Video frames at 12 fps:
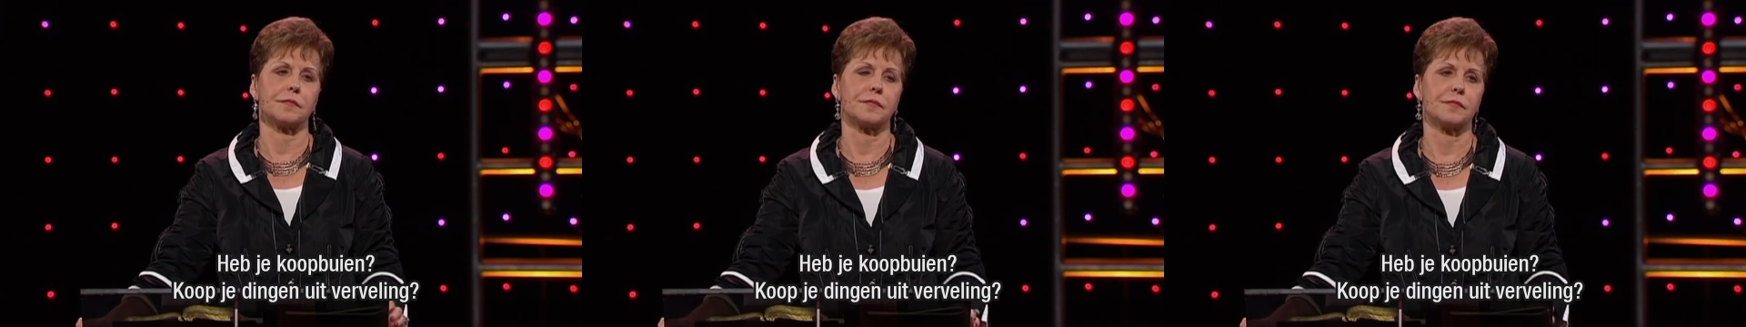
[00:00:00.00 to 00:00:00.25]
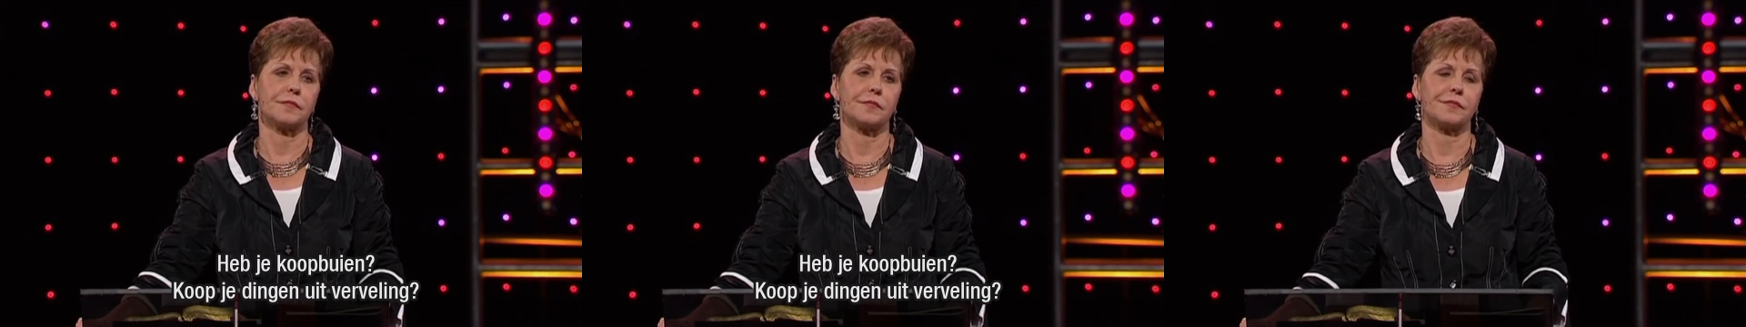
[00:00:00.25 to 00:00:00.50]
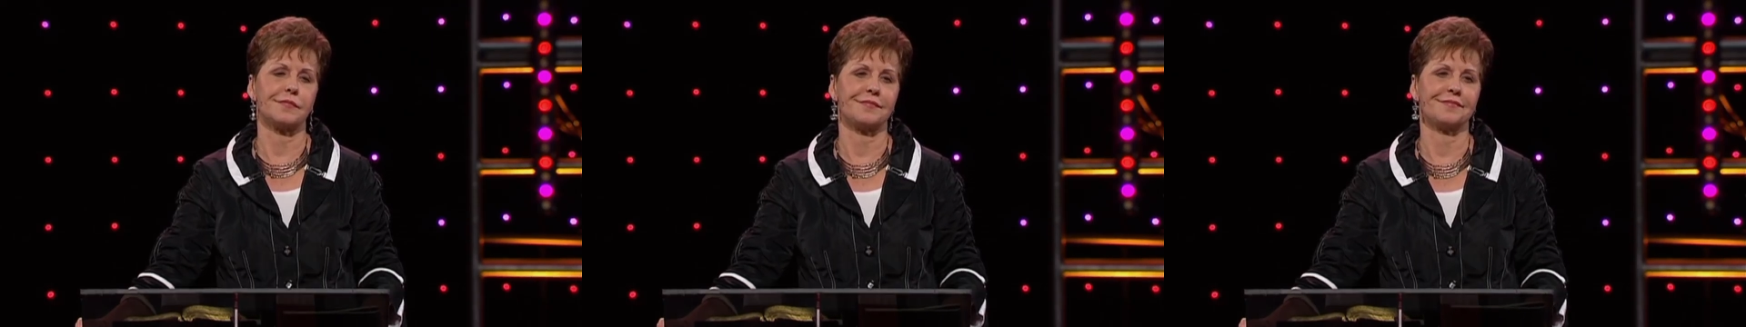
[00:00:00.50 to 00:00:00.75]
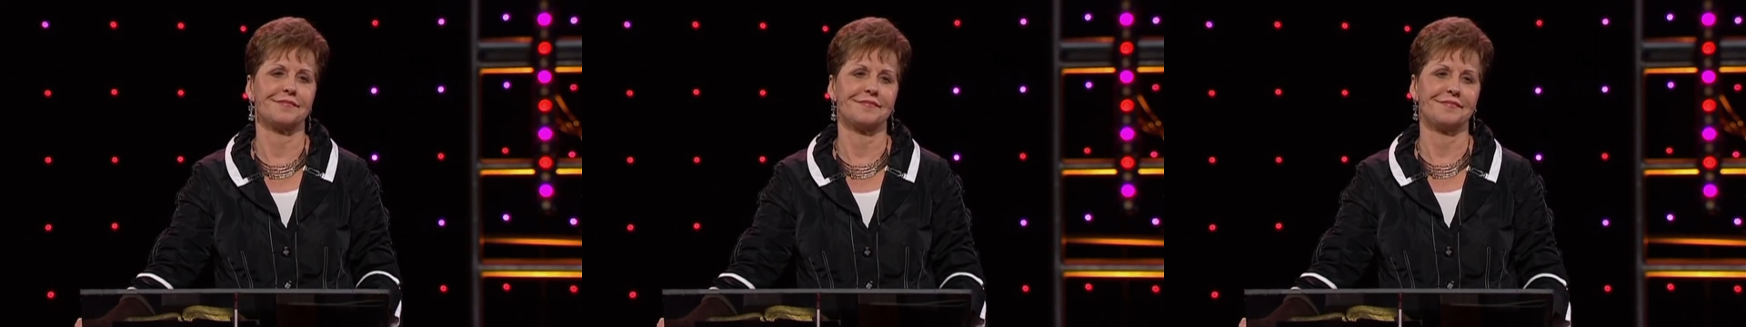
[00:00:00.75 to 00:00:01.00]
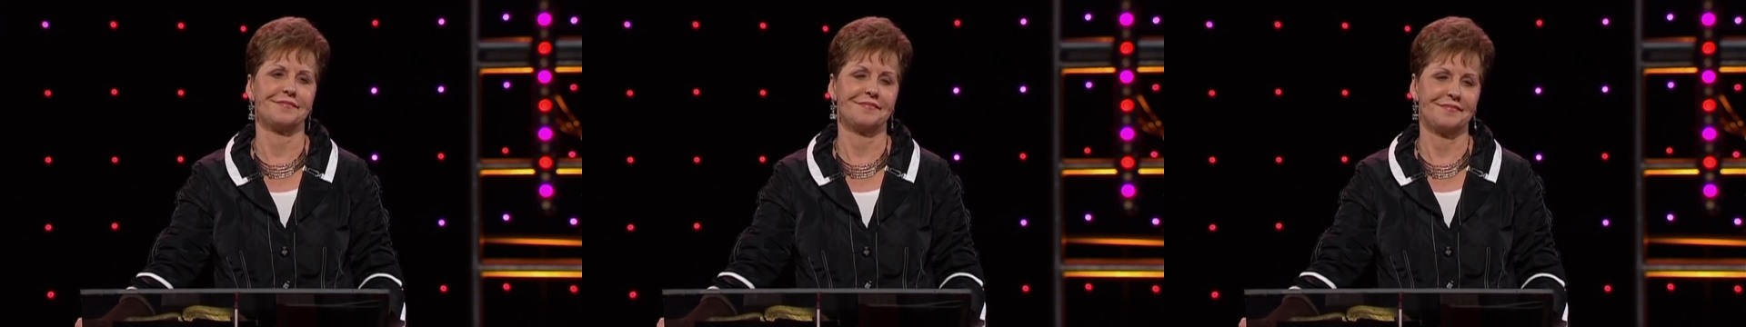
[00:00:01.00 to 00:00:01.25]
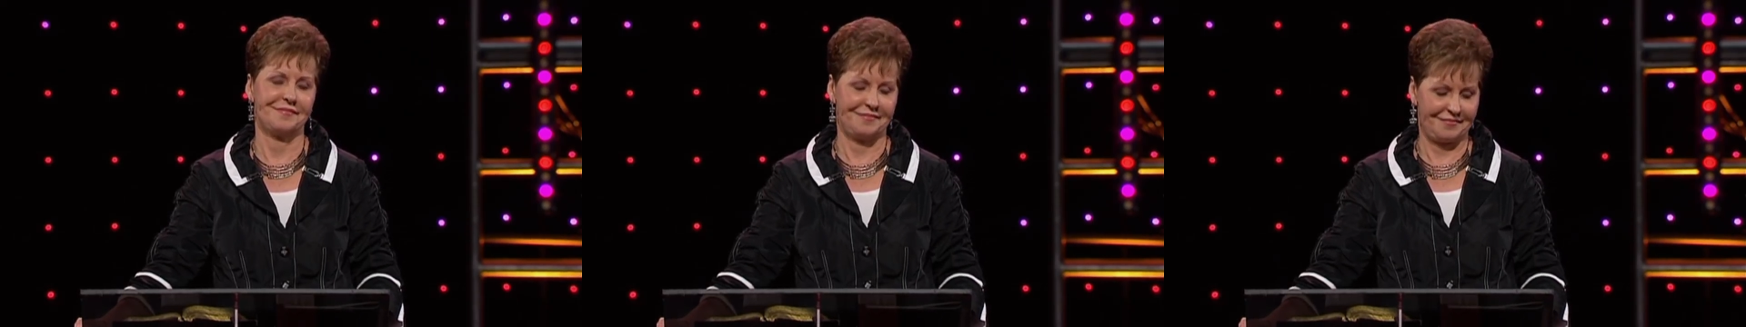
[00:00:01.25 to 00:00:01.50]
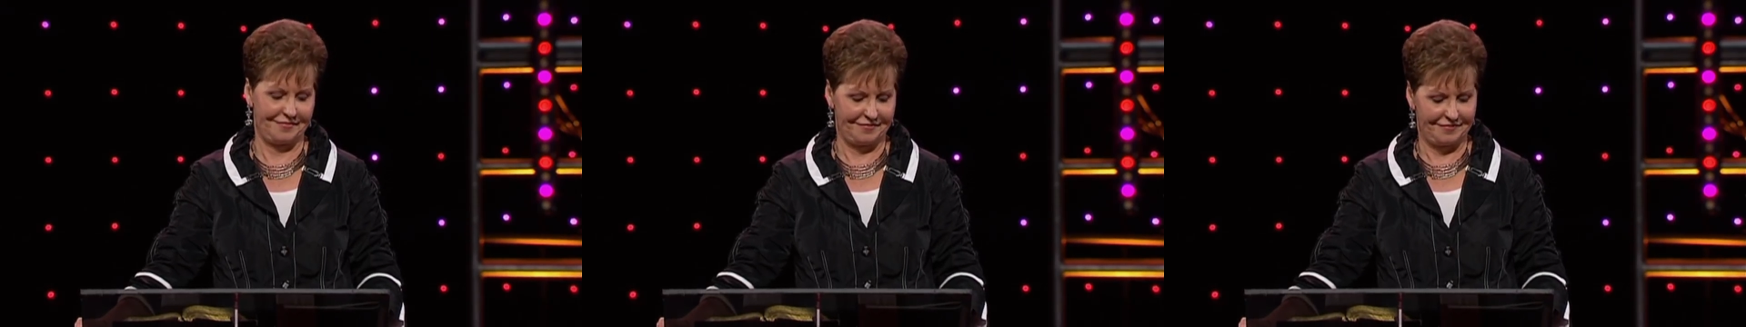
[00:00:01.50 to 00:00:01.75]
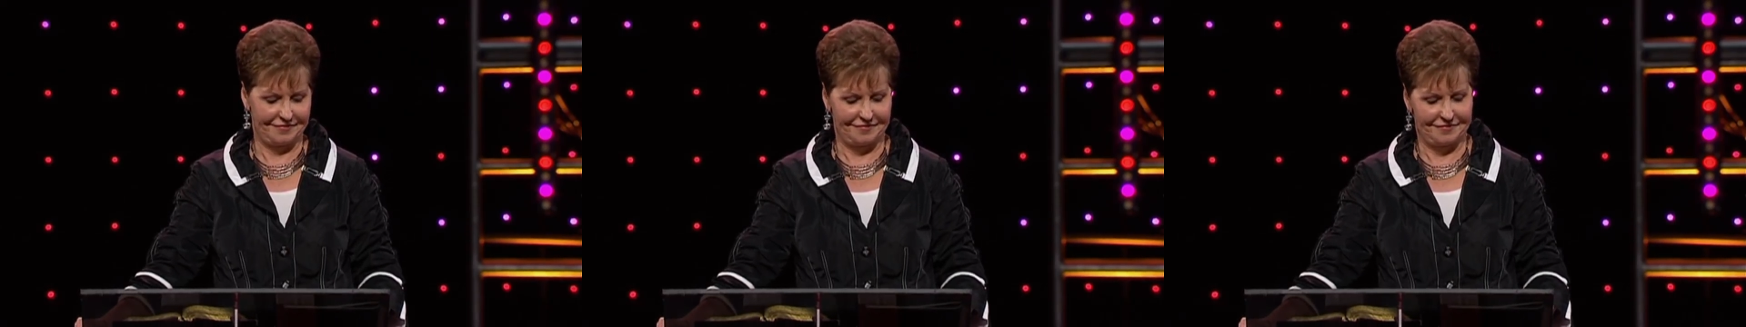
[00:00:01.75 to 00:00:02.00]

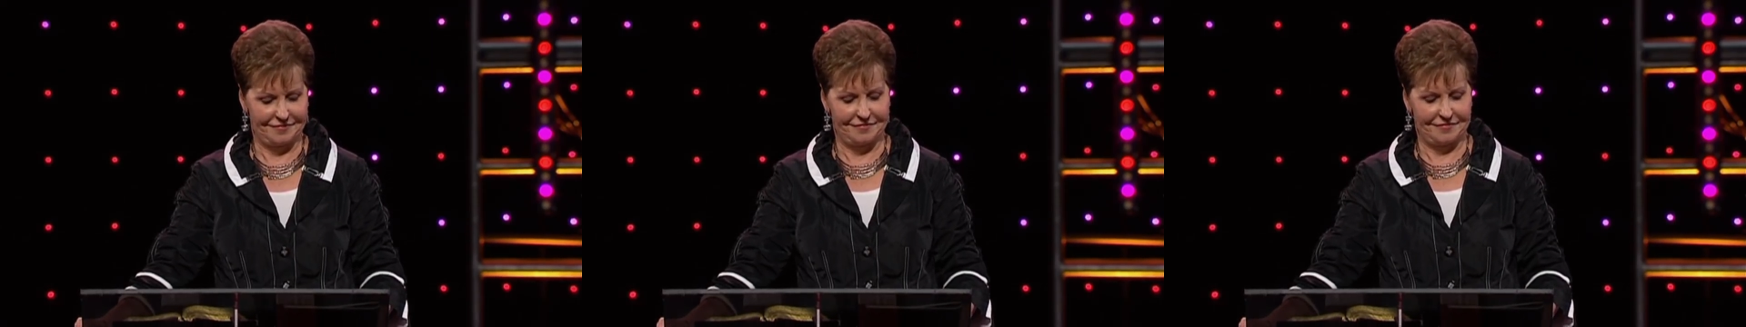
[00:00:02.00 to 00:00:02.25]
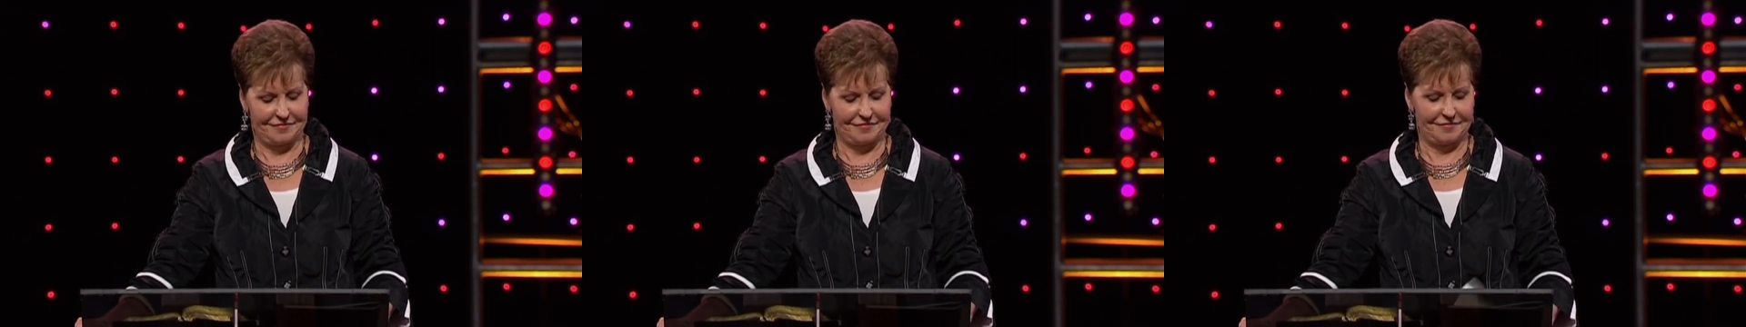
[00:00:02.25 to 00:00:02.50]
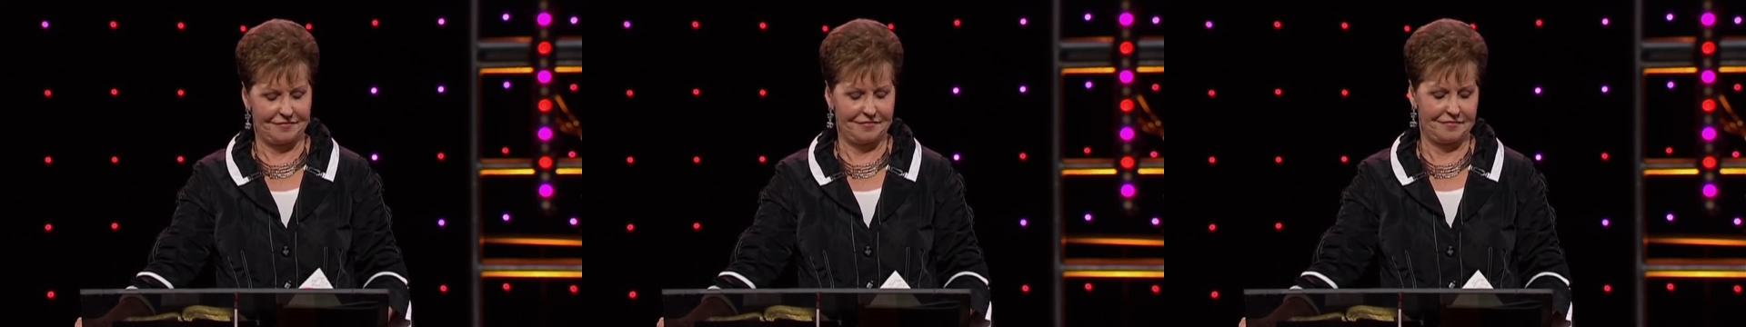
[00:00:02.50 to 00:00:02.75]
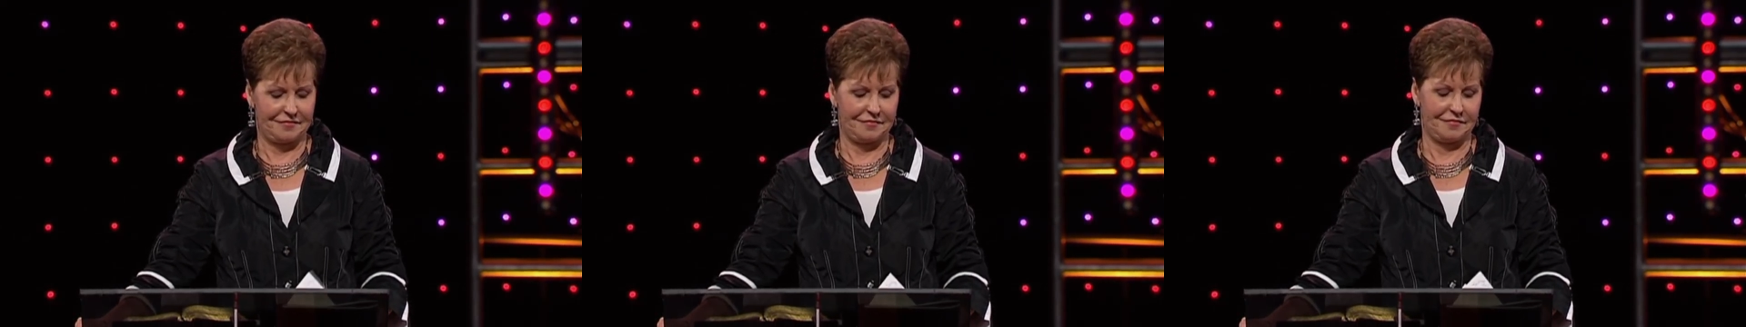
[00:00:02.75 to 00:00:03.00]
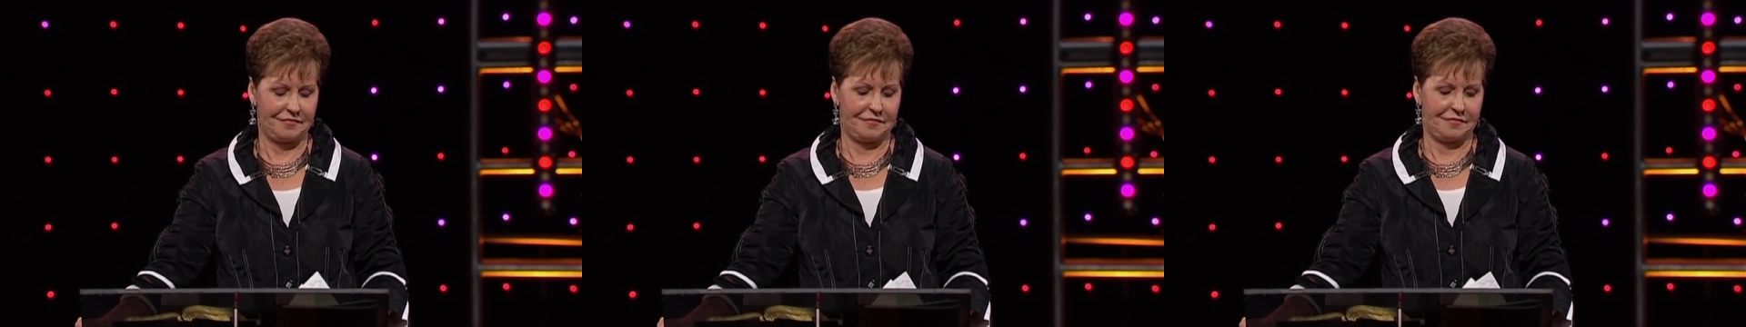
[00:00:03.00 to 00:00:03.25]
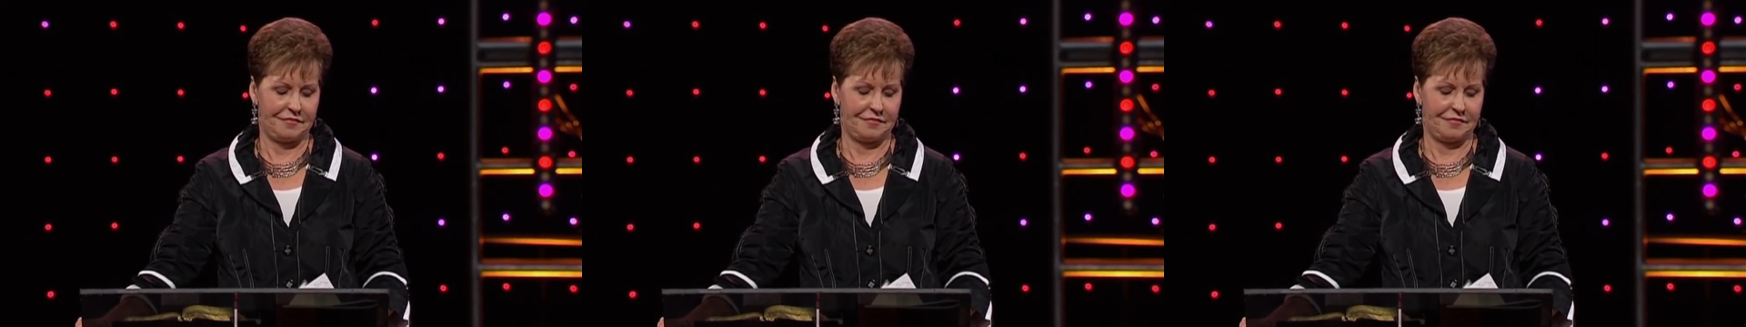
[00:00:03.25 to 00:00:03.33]
(silence)